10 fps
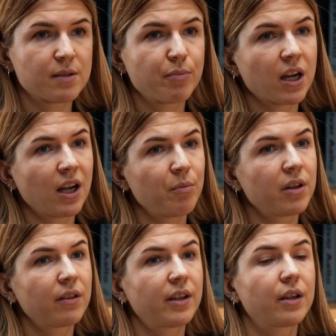is
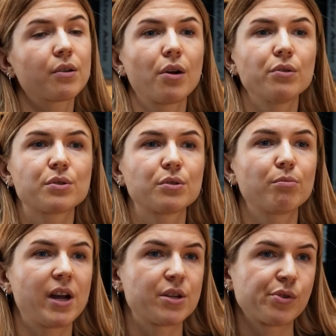becoming the go-to
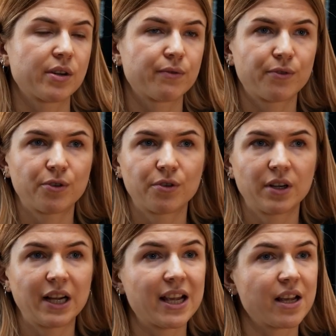metric for
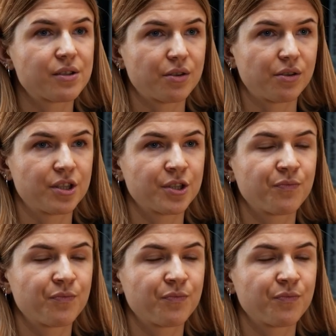AI search.